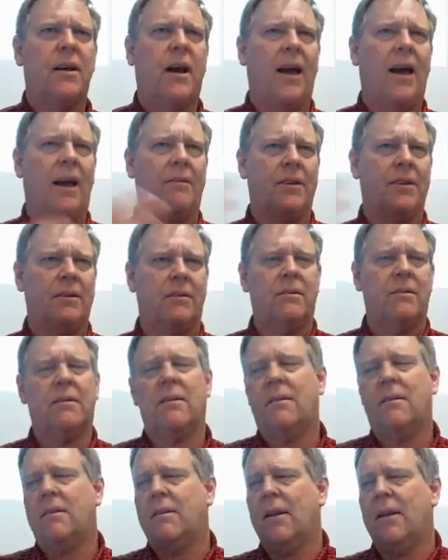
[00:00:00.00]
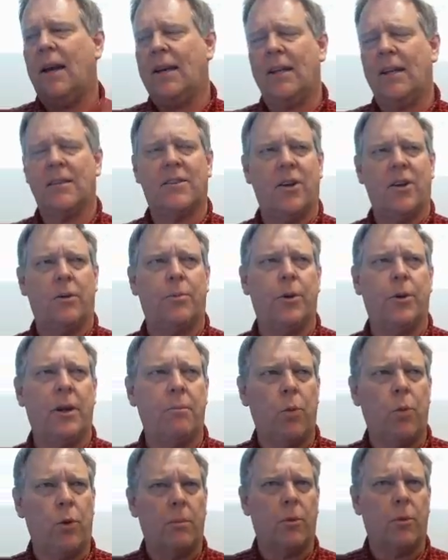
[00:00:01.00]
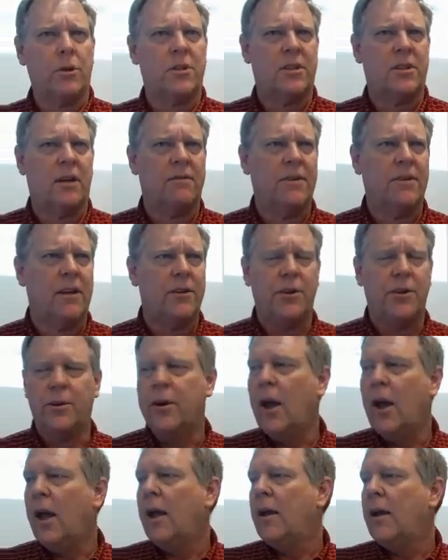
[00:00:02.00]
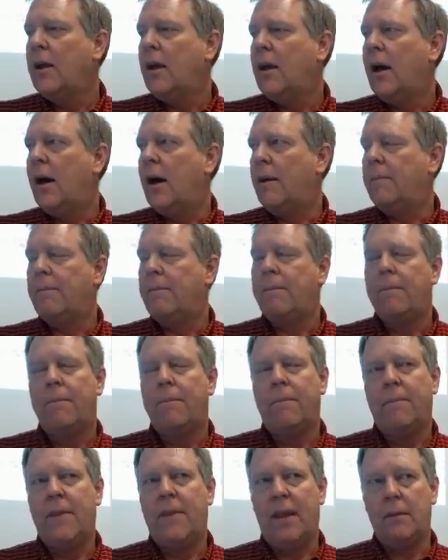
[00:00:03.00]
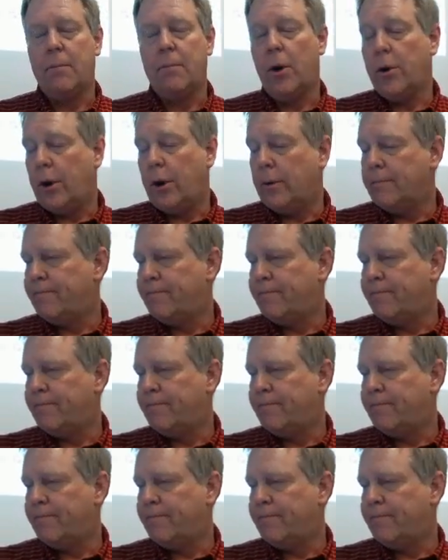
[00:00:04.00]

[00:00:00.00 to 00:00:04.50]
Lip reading: I need to start putting more and more stuff into the Edmodo.